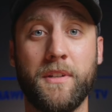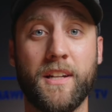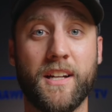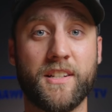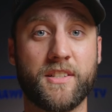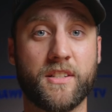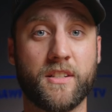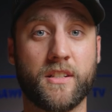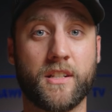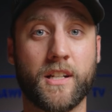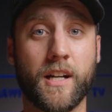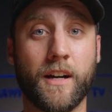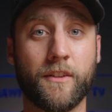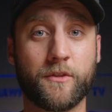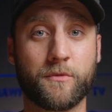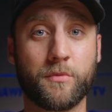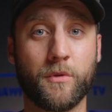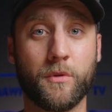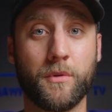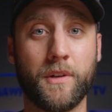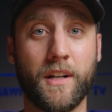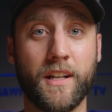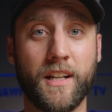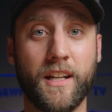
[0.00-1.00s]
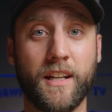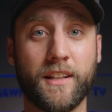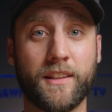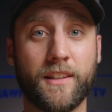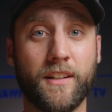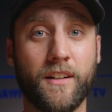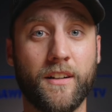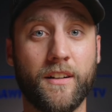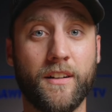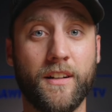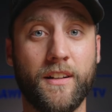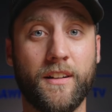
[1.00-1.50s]
nice and comfortable when I get
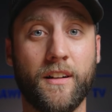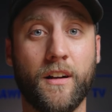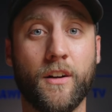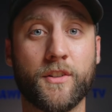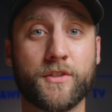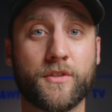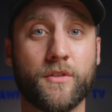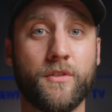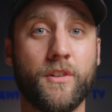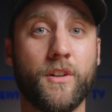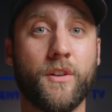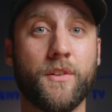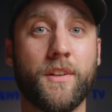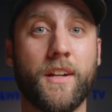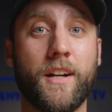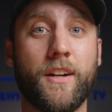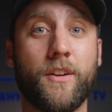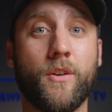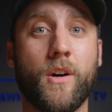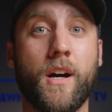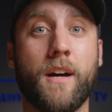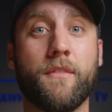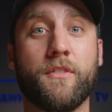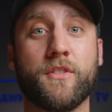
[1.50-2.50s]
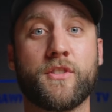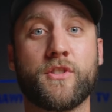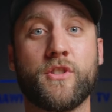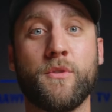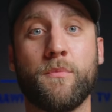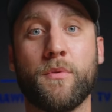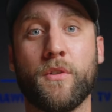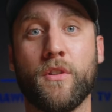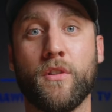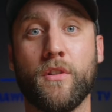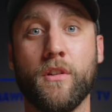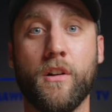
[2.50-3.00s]
there, and also know that I don't have a
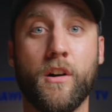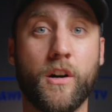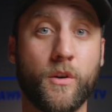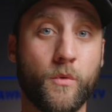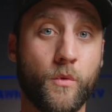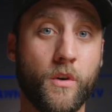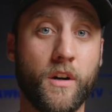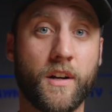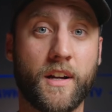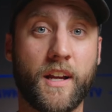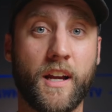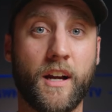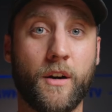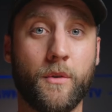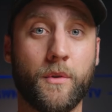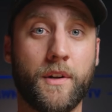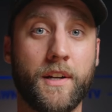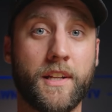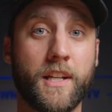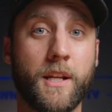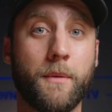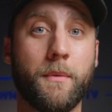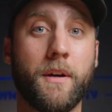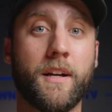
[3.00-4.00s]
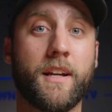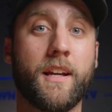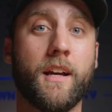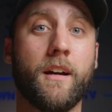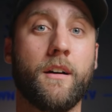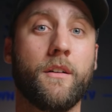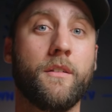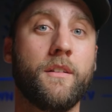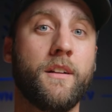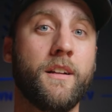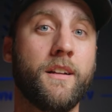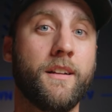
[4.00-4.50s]
super long walk out when I get back
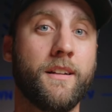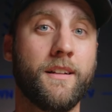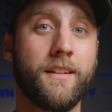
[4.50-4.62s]
out.